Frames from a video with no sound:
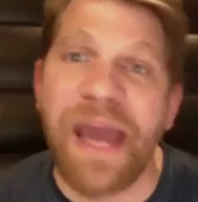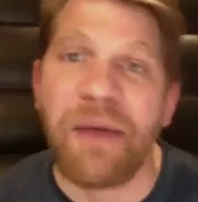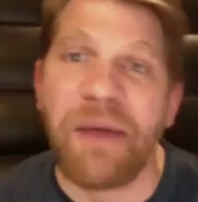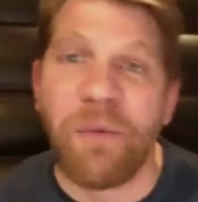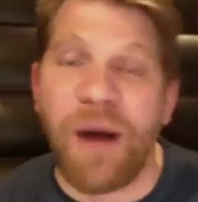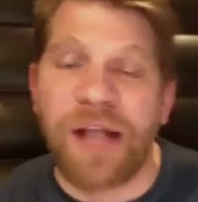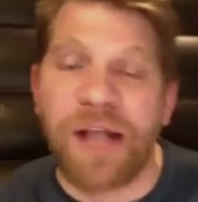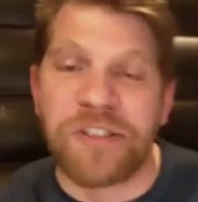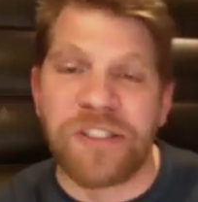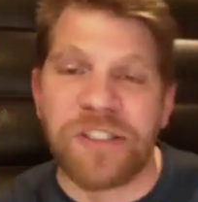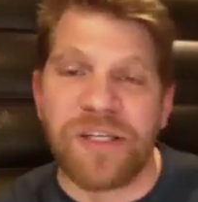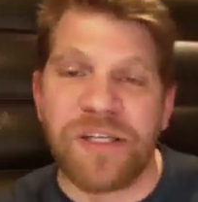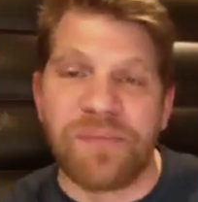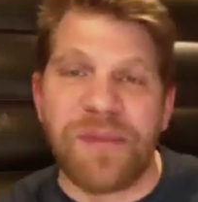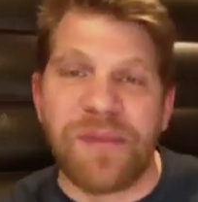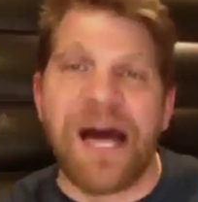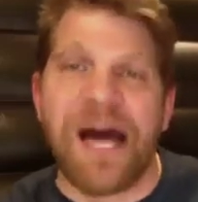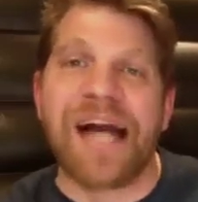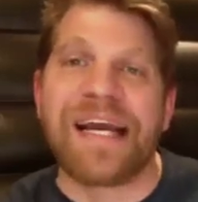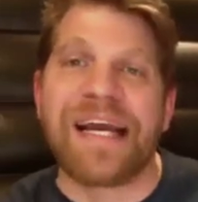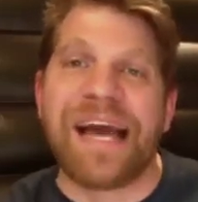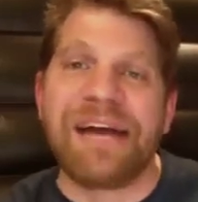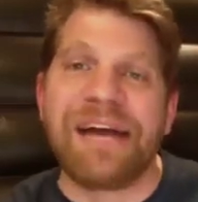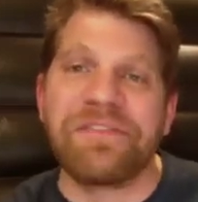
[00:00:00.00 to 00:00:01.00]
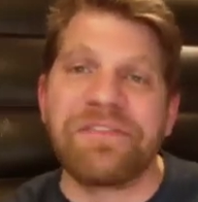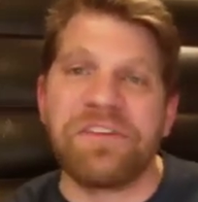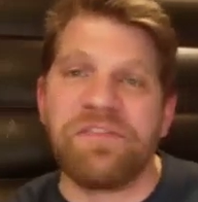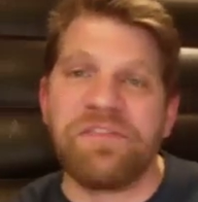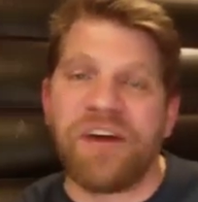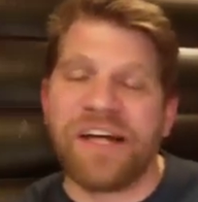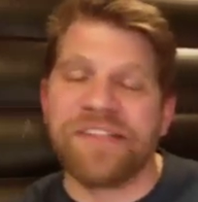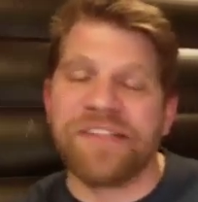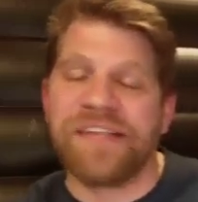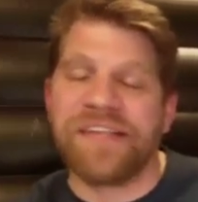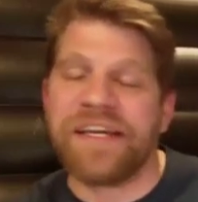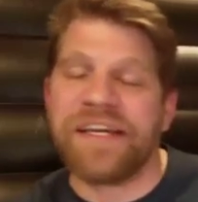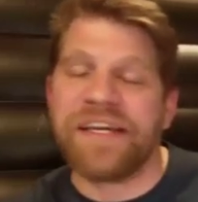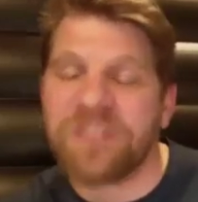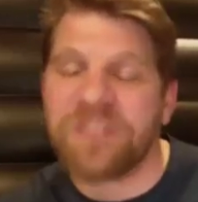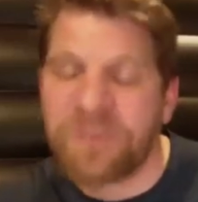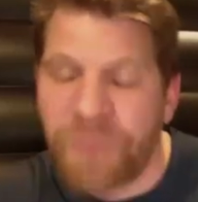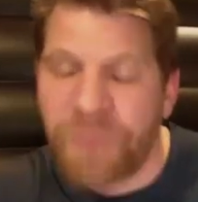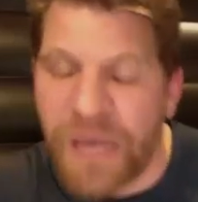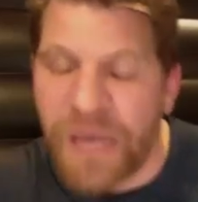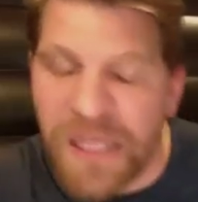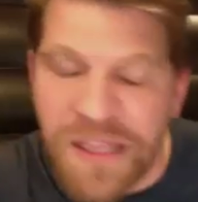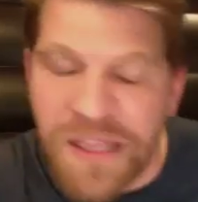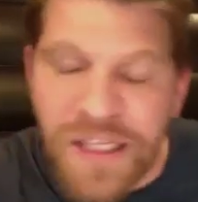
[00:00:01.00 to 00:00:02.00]
watching him knock out Devontae
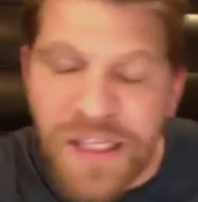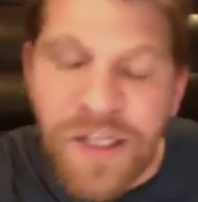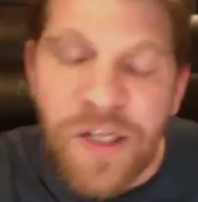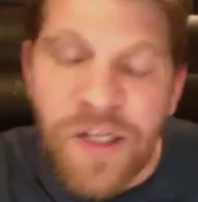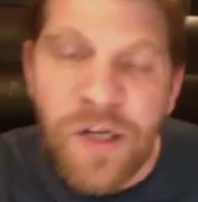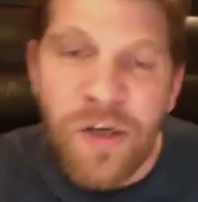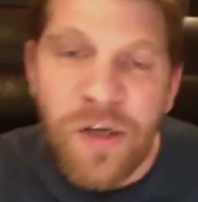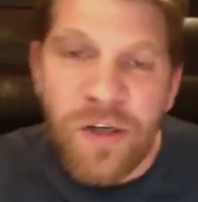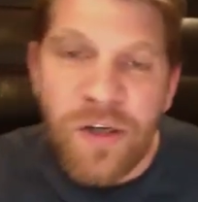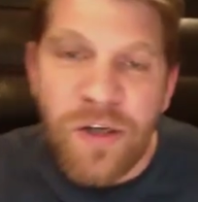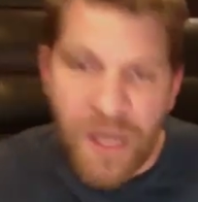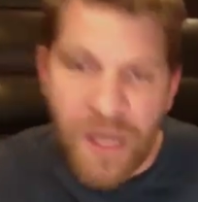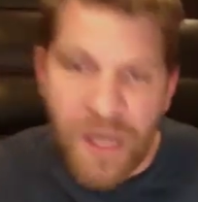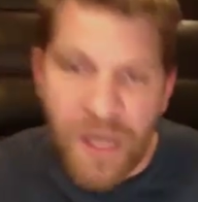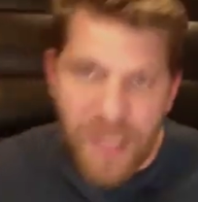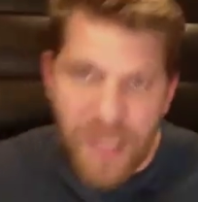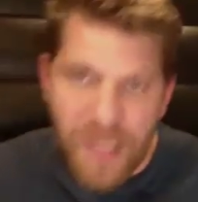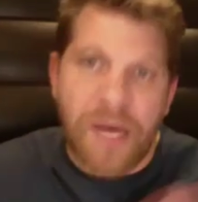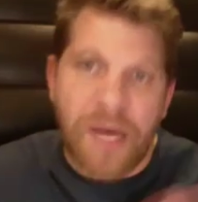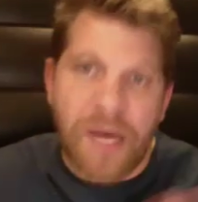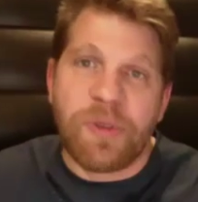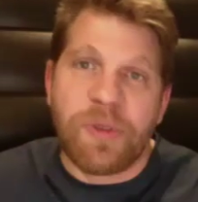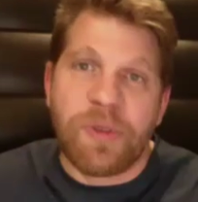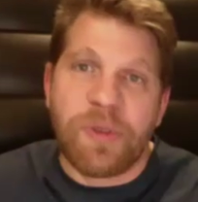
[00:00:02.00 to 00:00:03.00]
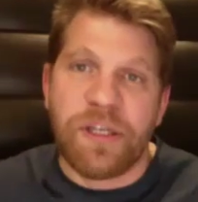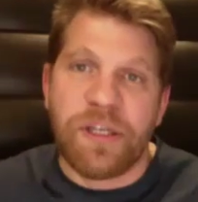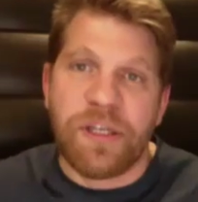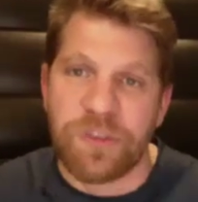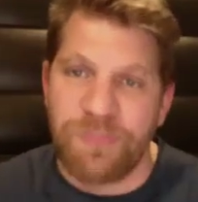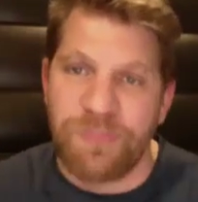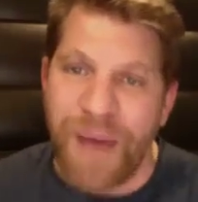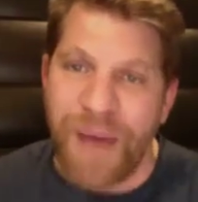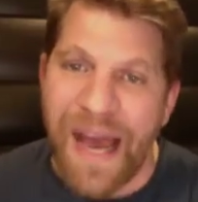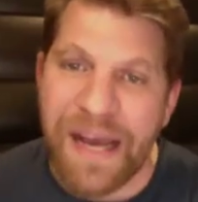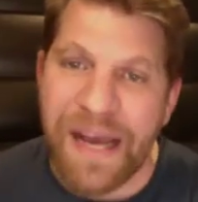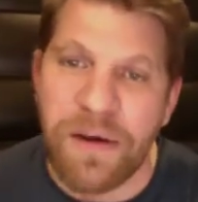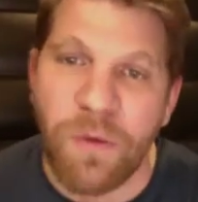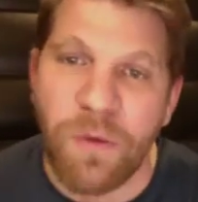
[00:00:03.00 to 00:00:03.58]
Smith a couple of years back.